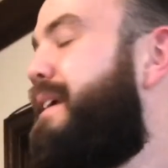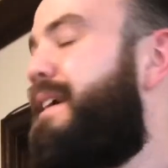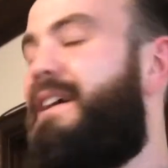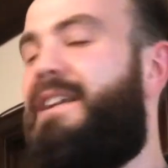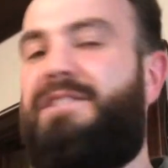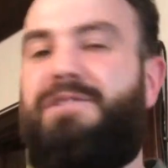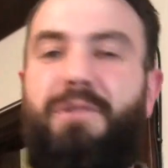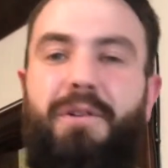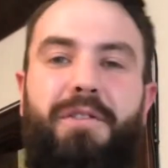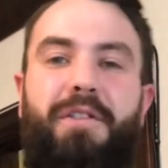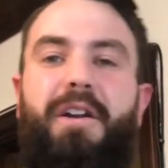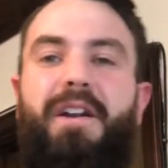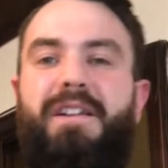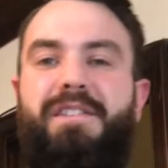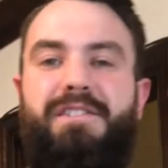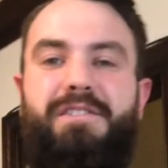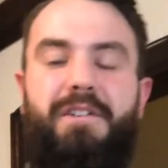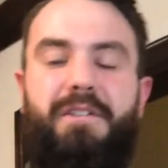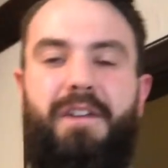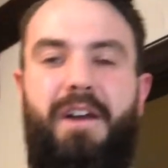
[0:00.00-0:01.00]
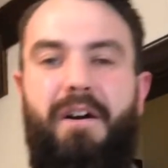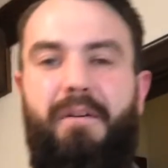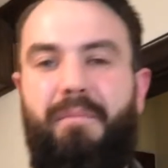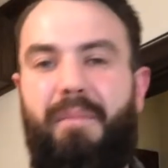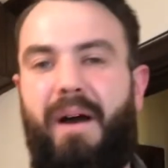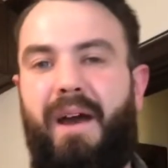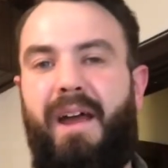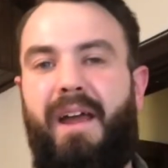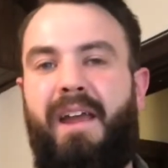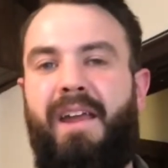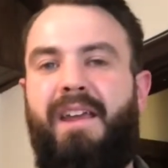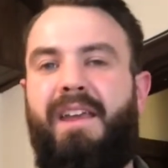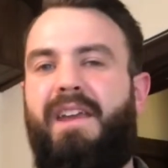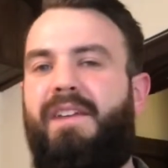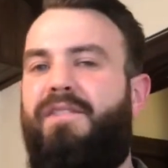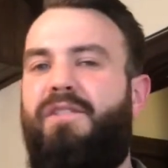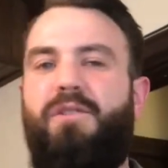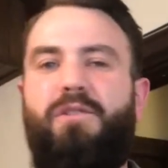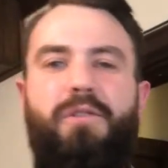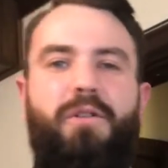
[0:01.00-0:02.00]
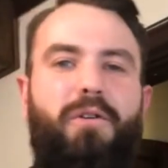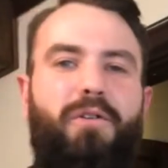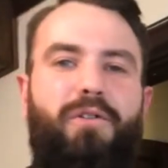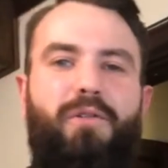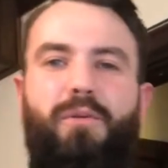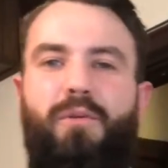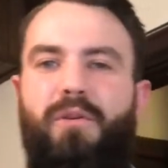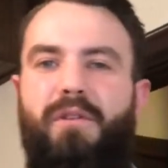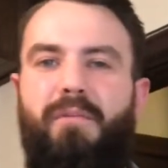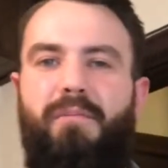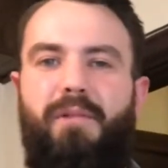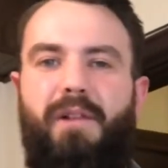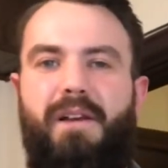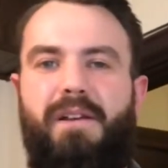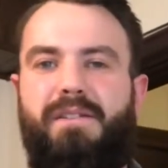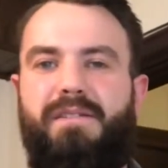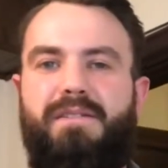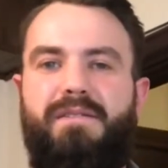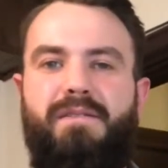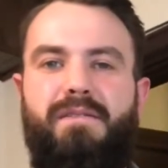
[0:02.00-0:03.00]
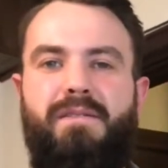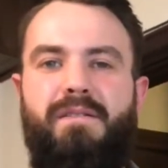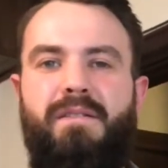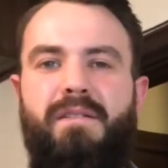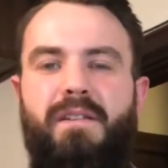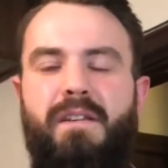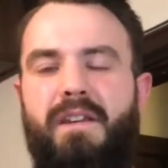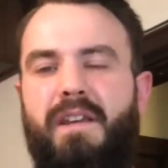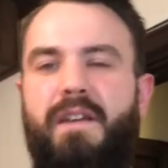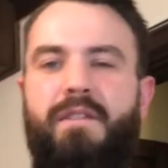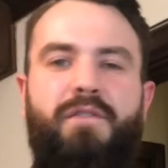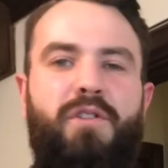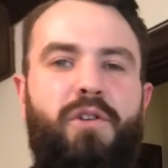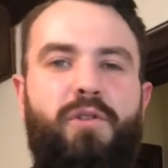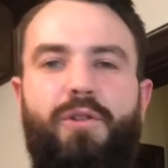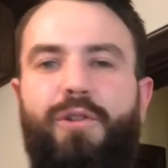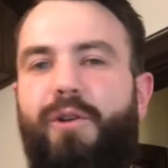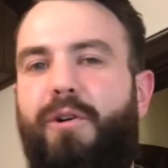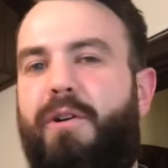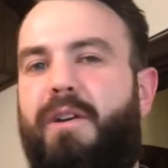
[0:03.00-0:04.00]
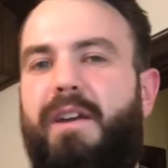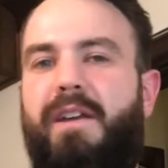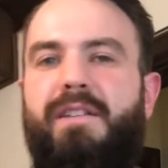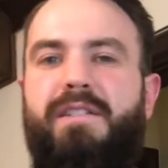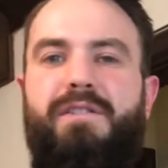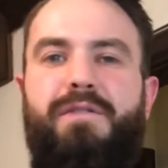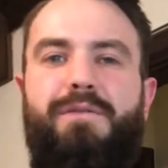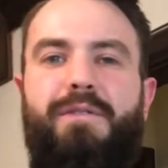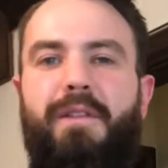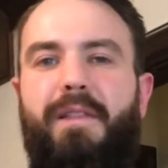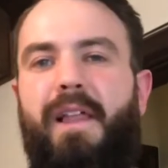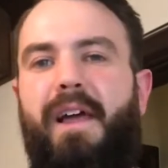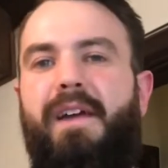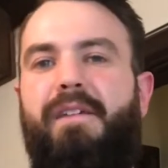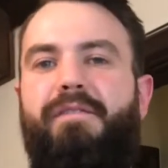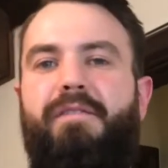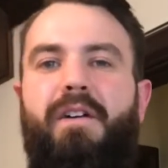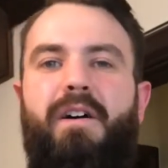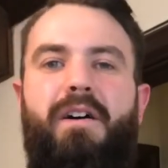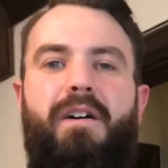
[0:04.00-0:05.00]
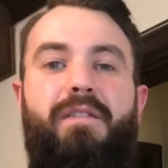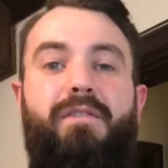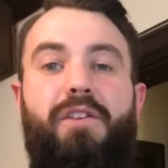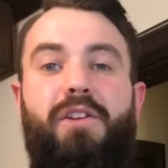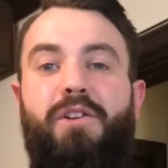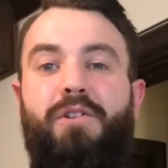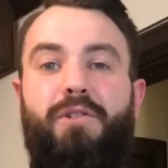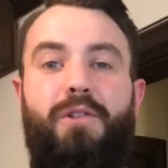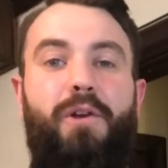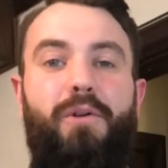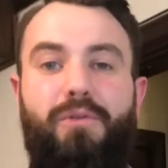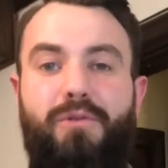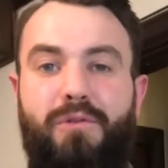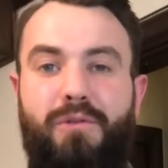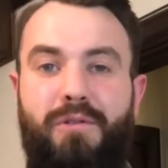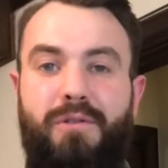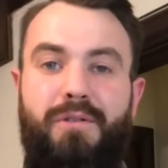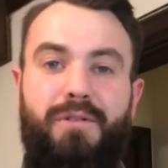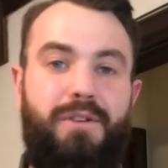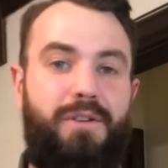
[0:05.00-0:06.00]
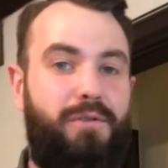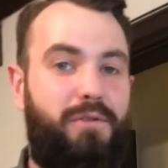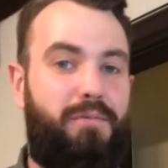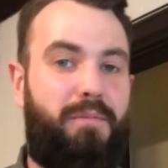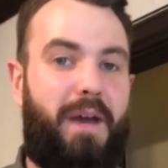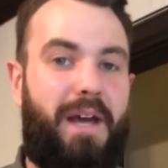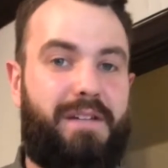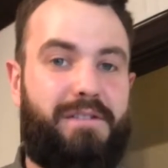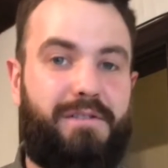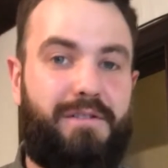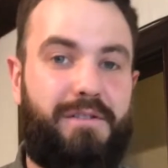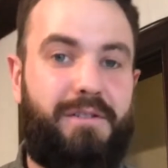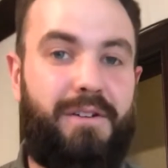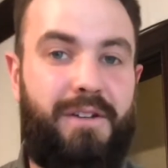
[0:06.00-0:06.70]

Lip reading: So I thought I'd start out by giving you a little tour of the place, giving you a look into the life of your local youth pastor,